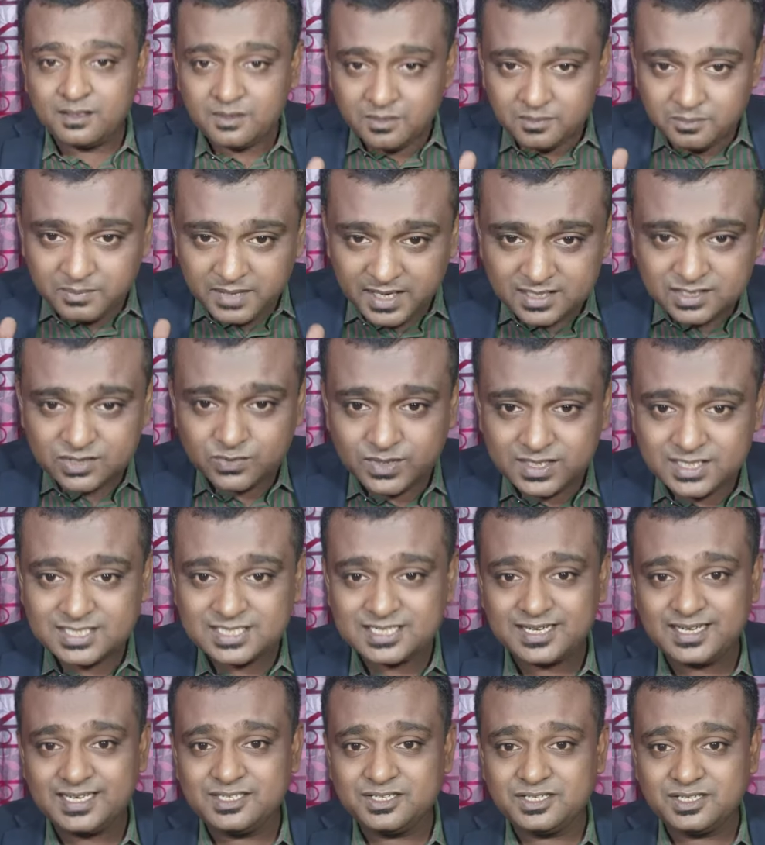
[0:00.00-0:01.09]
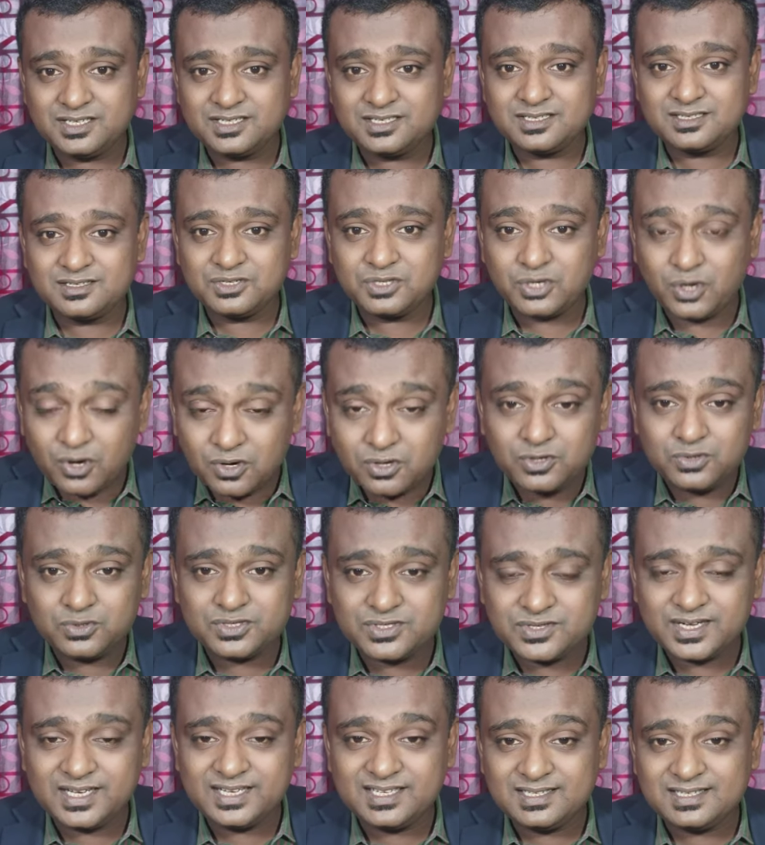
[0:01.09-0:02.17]
Mix with strangers. Talk to
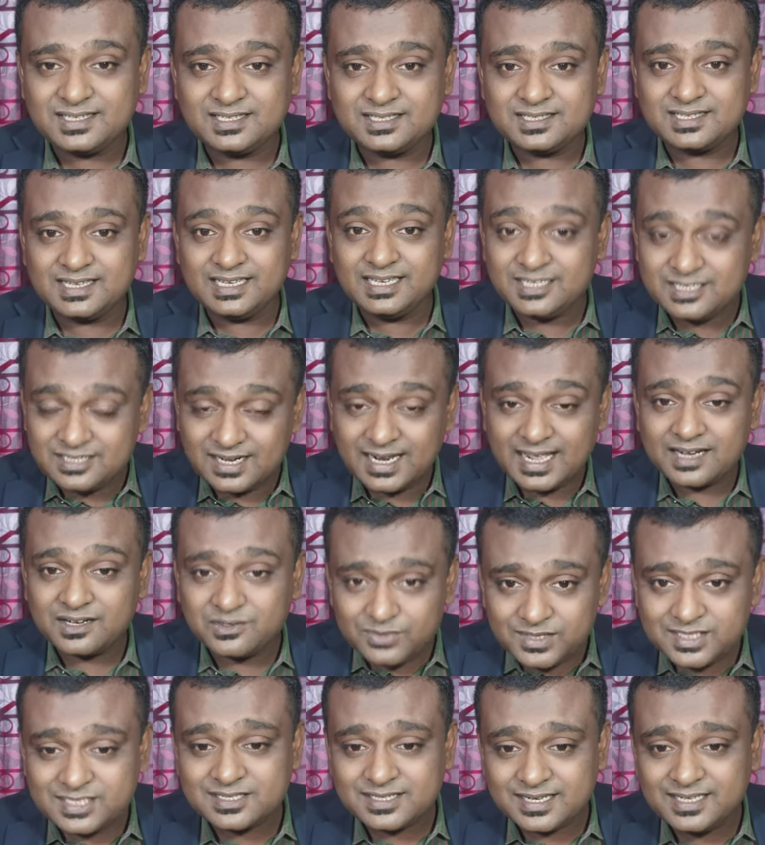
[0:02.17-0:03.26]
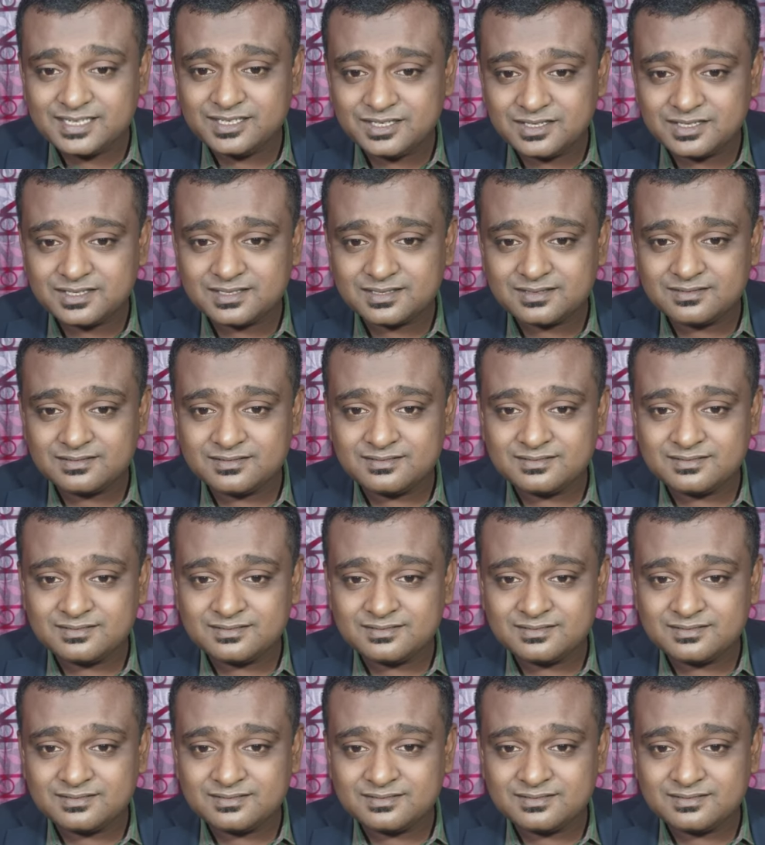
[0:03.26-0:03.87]
strangers. Interact with strangers.